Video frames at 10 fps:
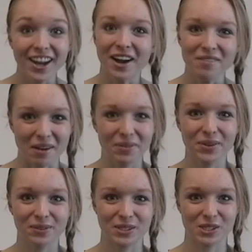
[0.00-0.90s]
I'm
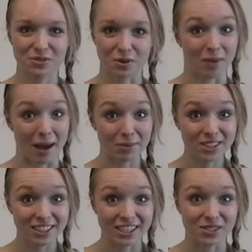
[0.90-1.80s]
Emily Wilson from
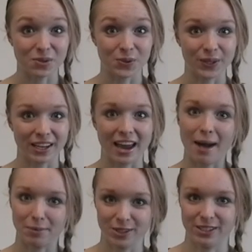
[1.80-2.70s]
Appleton eSchool in
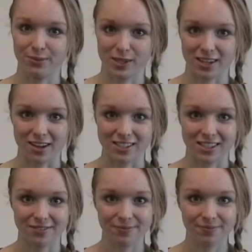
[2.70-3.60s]
Appleton, Wisconsin.